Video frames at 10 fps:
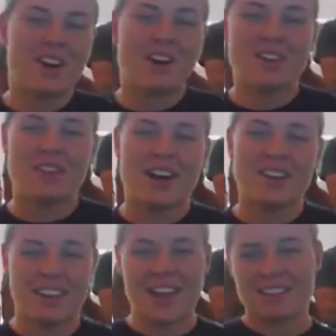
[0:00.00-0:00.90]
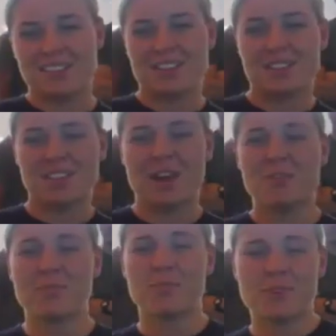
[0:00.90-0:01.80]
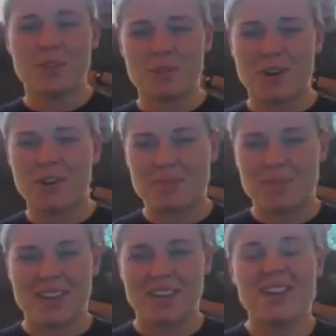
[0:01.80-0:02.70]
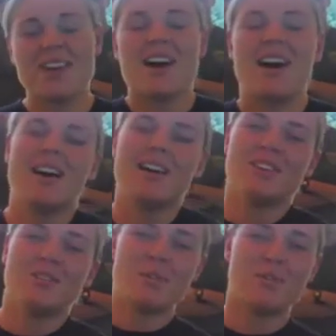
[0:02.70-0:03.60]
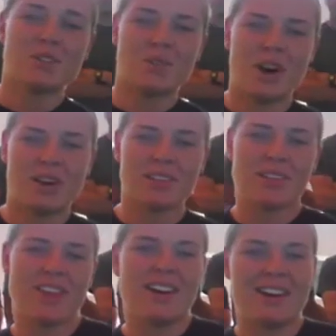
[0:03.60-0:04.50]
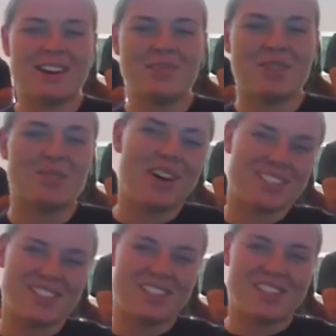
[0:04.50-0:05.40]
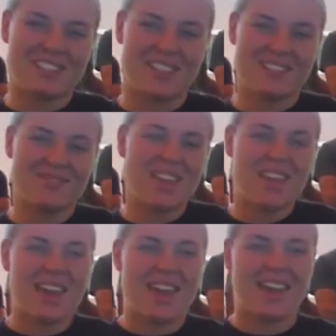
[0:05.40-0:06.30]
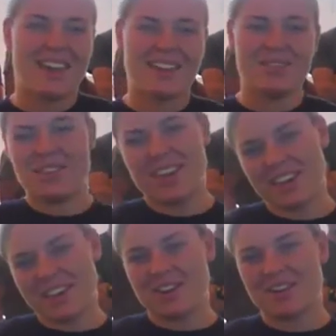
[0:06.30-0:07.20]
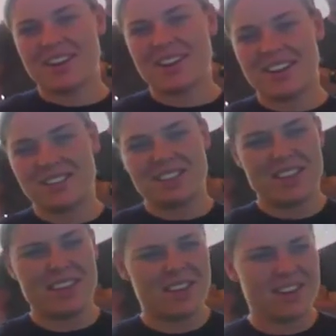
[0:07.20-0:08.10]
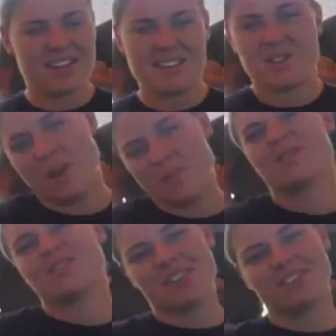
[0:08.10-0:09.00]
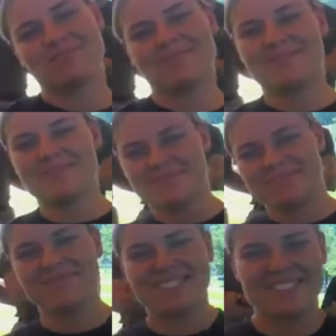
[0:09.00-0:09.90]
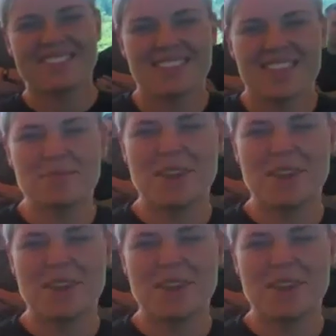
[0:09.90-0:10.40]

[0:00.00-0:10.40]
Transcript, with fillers: call you out and ask you to come to the Marine Corps Ball with me on November 12th in Washington, DC. And if you can't go, all I have to say is Crimean River. Hit me